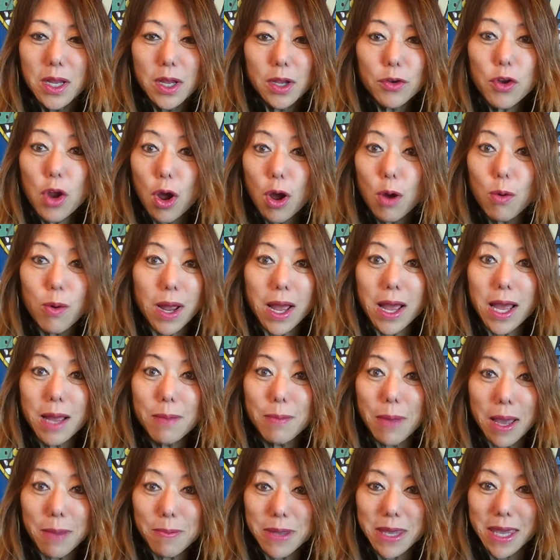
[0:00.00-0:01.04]
No,
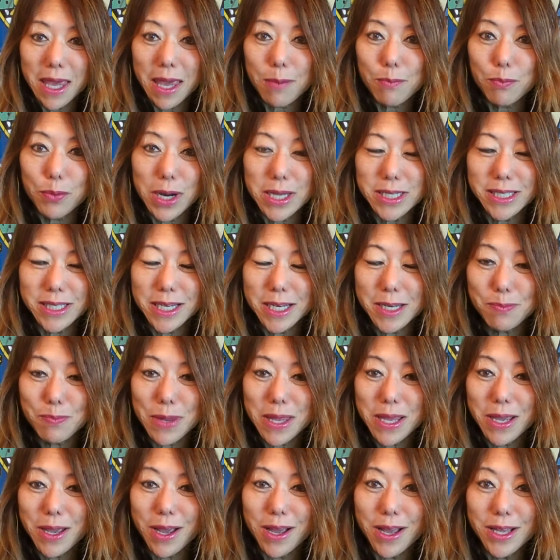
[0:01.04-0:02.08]
I became president
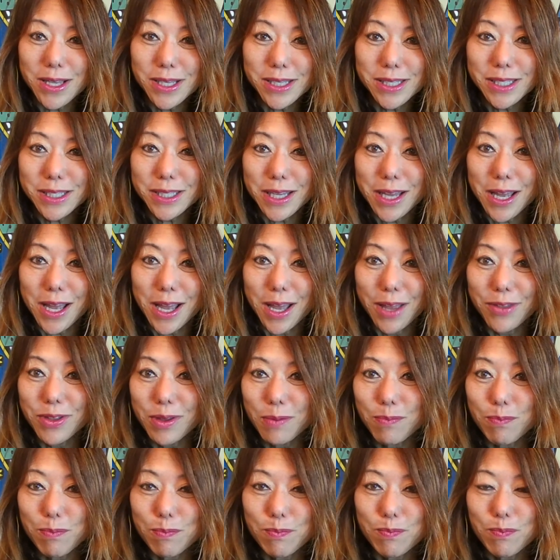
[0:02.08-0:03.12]
because
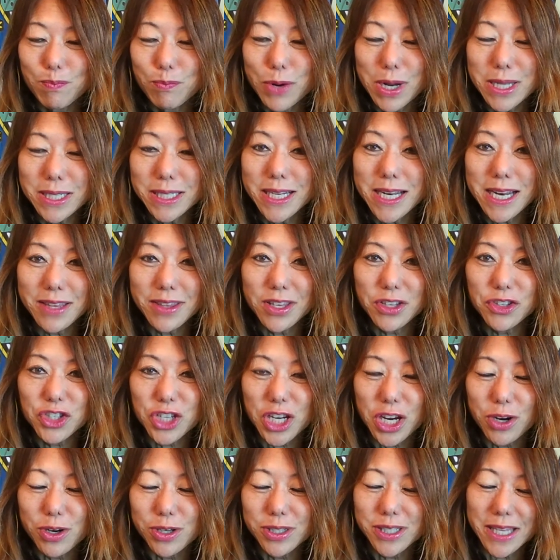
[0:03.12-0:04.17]
the president and the
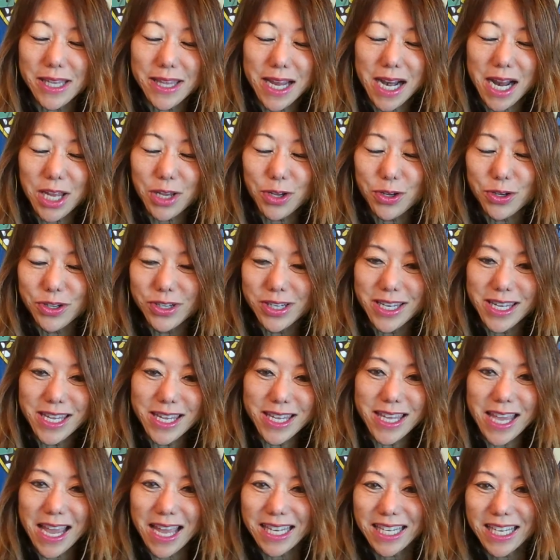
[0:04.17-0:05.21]
chair said that I could
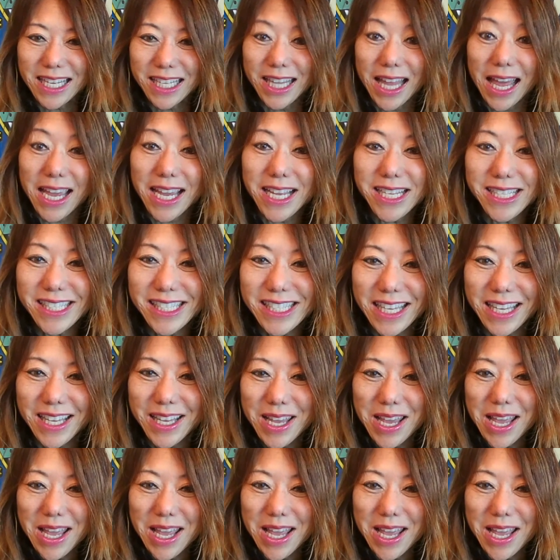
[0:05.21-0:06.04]
get clients